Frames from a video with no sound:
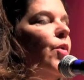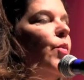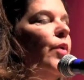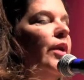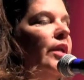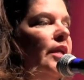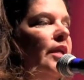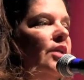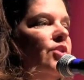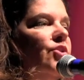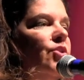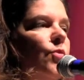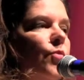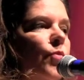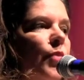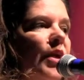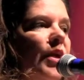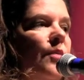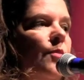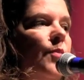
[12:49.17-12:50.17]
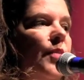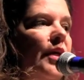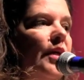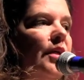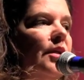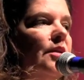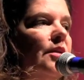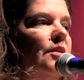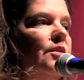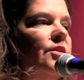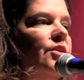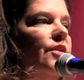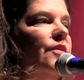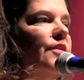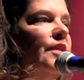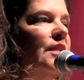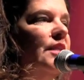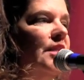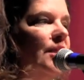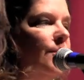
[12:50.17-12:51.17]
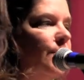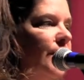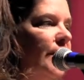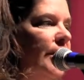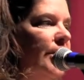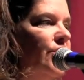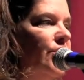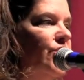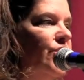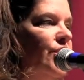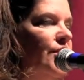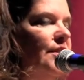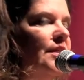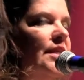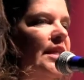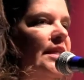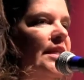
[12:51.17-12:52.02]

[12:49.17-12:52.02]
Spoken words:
we need to rebuild the depletions